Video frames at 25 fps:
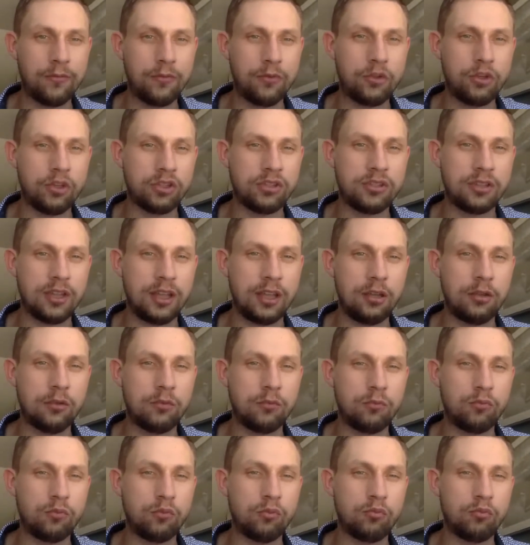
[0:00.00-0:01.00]
just like
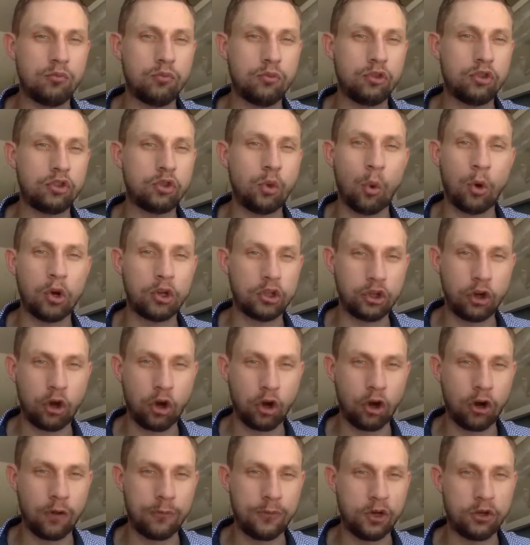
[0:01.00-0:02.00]
short
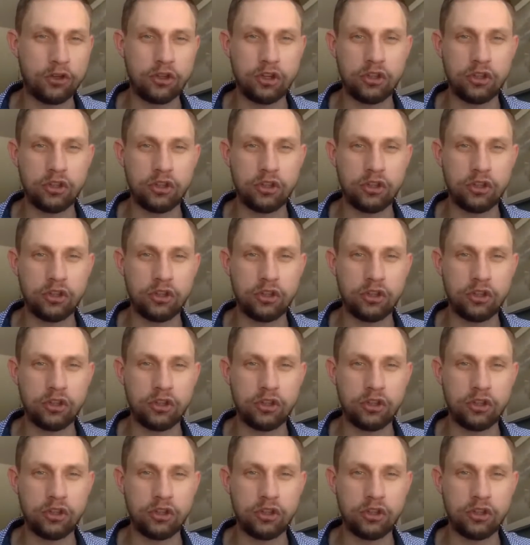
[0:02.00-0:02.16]
term.